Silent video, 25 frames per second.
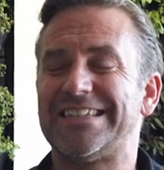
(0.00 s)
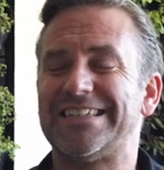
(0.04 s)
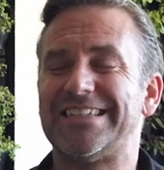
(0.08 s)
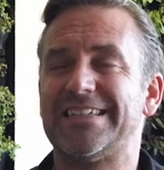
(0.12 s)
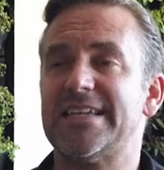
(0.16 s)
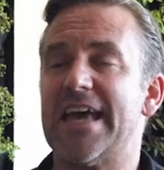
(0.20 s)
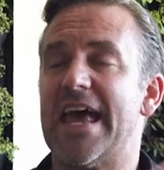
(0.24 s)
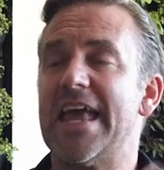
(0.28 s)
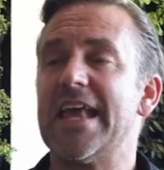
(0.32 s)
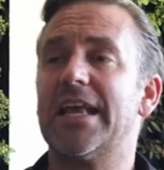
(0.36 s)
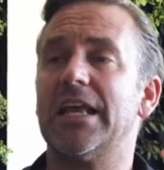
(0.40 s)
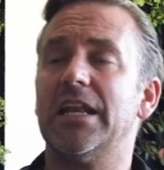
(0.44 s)

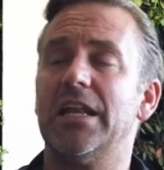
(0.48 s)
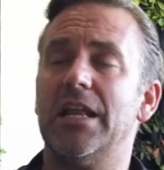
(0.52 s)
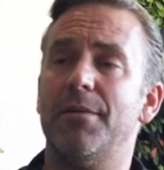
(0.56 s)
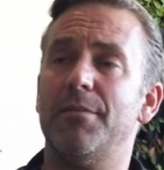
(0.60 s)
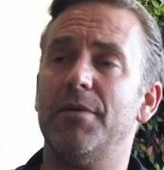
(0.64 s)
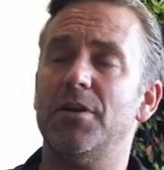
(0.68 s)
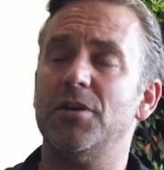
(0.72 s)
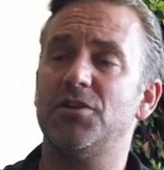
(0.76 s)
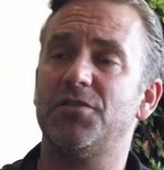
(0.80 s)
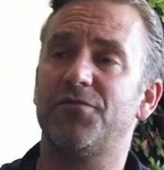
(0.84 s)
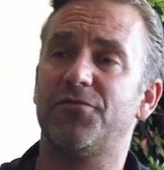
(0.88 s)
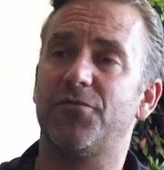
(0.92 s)
Take an
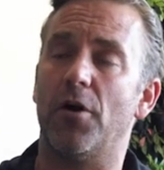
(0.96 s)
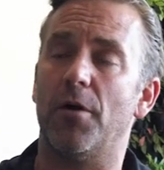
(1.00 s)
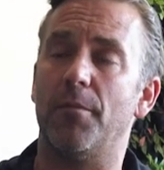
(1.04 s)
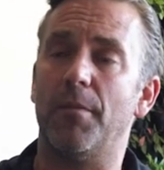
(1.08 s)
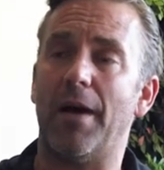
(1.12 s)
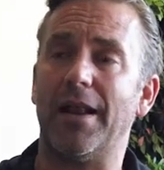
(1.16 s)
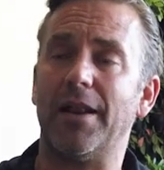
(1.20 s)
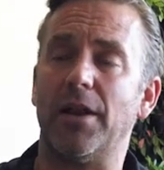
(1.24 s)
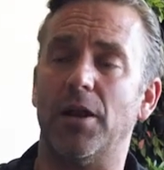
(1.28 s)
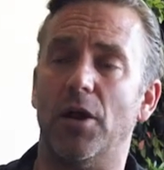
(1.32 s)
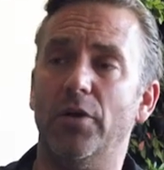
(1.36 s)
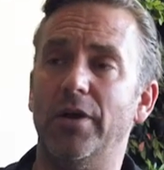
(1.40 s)
image from,
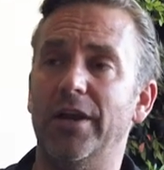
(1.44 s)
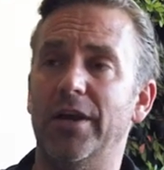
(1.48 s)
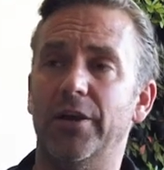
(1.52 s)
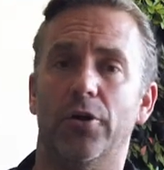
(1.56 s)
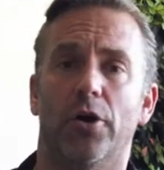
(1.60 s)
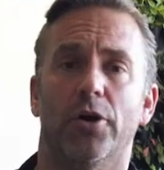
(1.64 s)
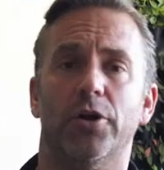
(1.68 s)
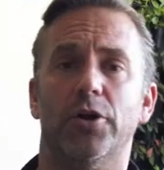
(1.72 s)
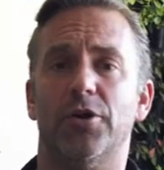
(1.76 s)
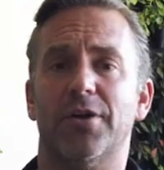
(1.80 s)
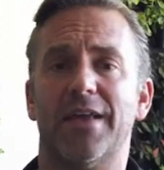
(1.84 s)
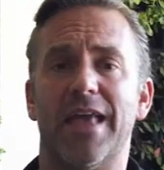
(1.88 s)
I don't know,
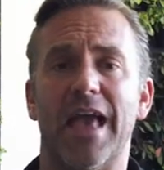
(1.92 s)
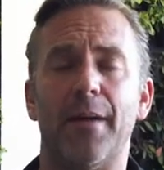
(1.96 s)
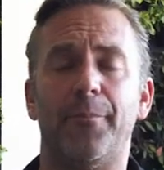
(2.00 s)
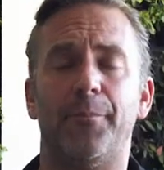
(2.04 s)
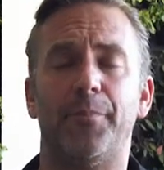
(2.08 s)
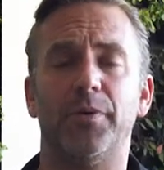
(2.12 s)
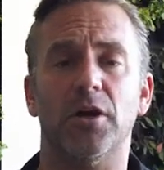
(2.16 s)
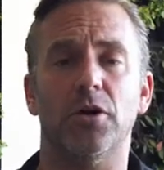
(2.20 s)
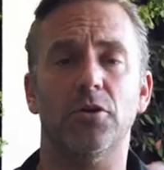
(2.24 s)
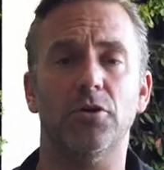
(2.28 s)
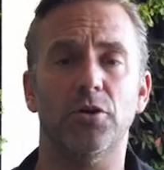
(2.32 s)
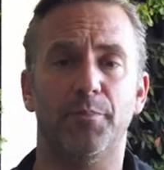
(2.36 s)
Leonardo
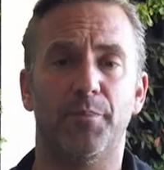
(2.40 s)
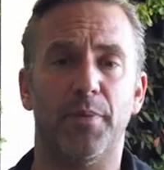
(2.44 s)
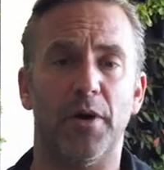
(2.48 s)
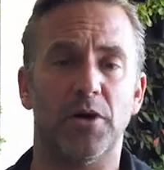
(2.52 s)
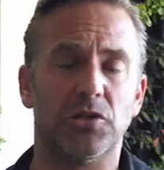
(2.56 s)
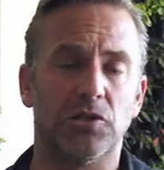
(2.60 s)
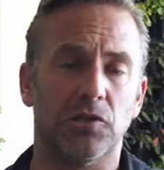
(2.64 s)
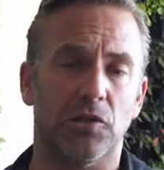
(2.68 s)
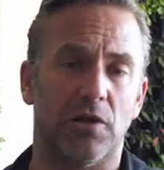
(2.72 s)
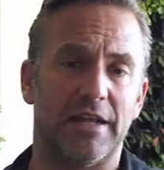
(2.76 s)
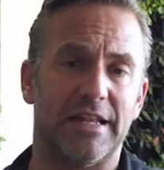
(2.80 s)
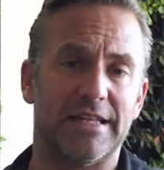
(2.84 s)
DiCaprio, who
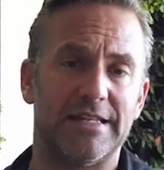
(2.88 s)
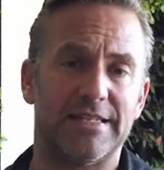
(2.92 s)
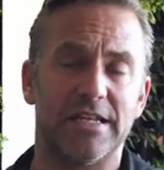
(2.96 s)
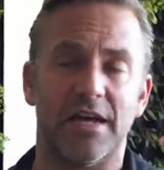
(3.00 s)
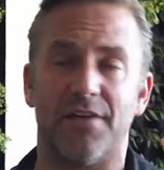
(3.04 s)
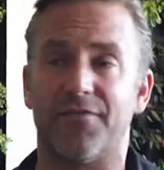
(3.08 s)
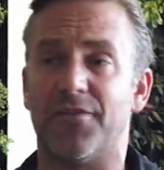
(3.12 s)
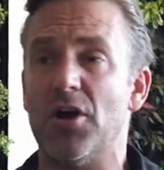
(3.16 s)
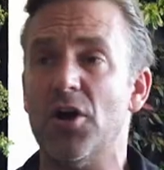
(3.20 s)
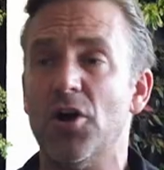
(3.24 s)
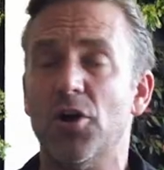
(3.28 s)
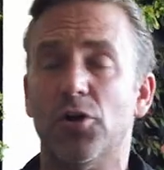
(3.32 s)
posts a lot of that stuff.